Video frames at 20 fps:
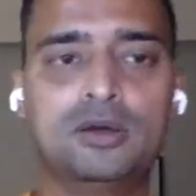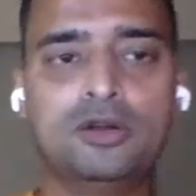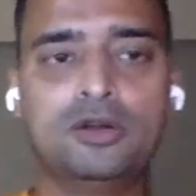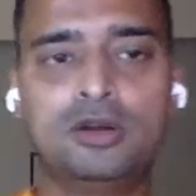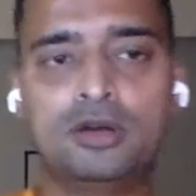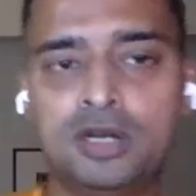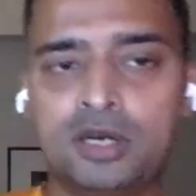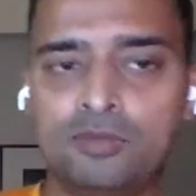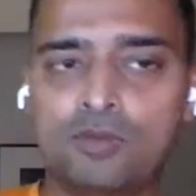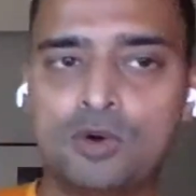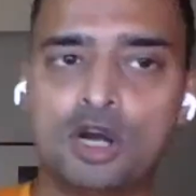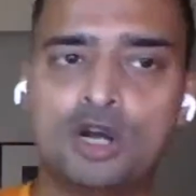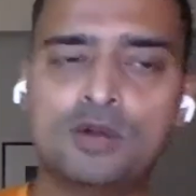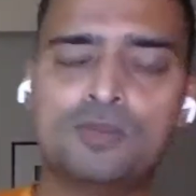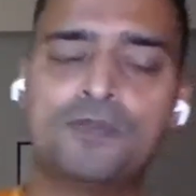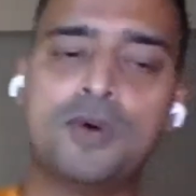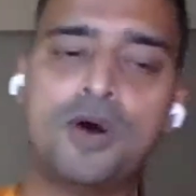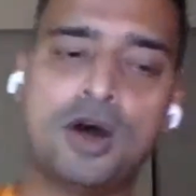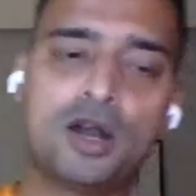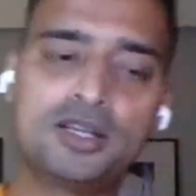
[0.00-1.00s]

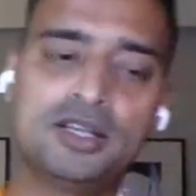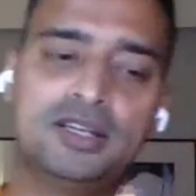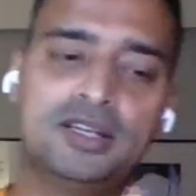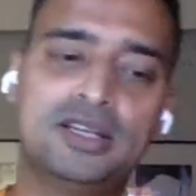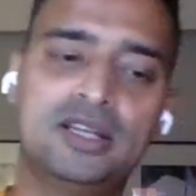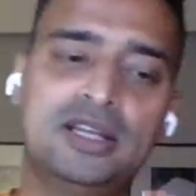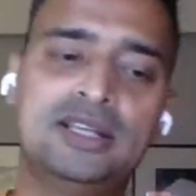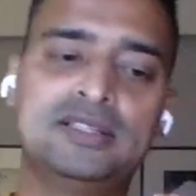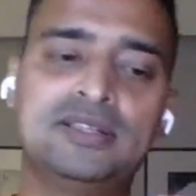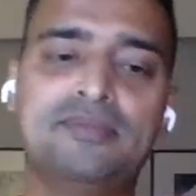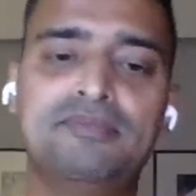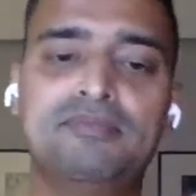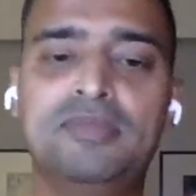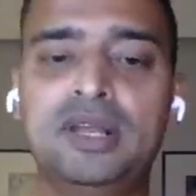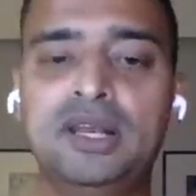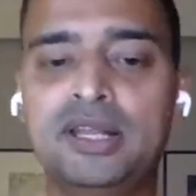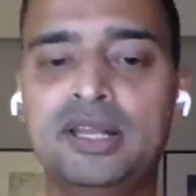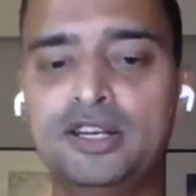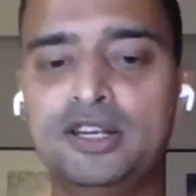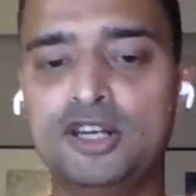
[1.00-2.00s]
reward pot is $1
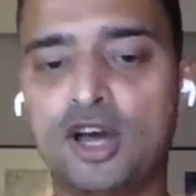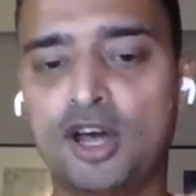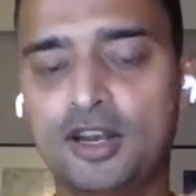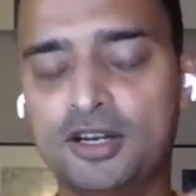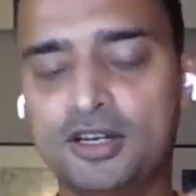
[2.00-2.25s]
million.